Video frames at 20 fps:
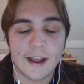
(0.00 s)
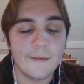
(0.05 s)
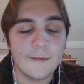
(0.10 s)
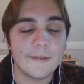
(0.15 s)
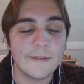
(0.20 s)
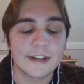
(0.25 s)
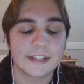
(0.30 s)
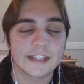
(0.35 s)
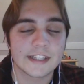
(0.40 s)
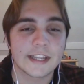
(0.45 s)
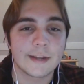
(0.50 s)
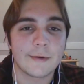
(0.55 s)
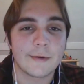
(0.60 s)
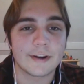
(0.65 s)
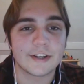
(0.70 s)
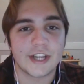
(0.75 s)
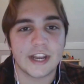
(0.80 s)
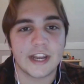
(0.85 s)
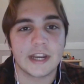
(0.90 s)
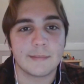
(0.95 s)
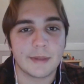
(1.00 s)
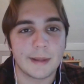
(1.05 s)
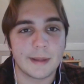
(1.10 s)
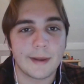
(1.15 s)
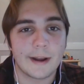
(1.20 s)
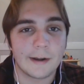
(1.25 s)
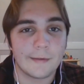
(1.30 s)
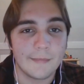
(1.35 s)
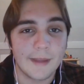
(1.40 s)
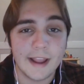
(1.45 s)
and he will.
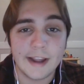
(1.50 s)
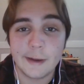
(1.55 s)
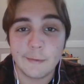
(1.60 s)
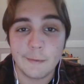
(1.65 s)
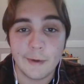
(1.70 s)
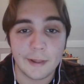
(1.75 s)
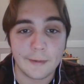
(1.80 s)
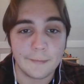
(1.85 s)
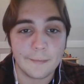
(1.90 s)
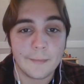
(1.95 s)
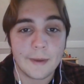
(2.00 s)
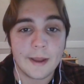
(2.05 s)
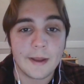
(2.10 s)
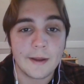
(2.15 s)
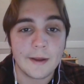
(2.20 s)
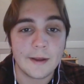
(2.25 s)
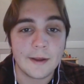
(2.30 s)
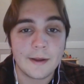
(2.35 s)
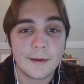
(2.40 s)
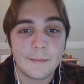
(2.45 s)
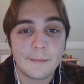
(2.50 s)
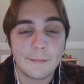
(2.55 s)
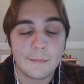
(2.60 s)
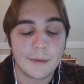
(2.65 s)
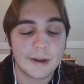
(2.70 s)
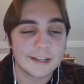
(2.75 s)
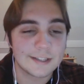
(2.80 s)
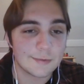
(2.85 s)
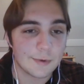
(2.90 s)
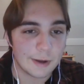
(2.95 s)
But he's 21, and we expected the
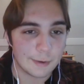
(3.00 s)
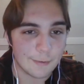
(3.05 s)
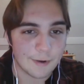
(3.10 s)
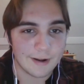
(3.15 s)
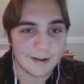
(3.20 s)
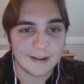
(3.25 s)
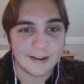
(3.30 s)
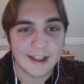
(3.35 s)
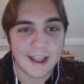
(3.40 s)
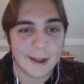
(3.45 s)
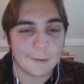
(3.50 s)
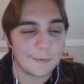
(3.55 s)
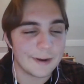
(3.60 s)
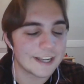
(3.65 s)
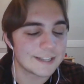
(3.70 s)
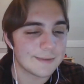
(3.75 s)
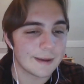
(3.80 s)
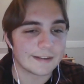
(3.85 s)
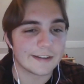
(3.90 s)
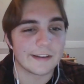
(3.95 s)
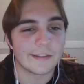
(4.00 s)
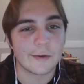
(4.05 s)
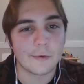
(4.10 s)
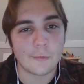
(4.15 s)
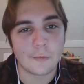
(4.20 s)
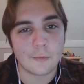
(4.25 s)
world. Anyways,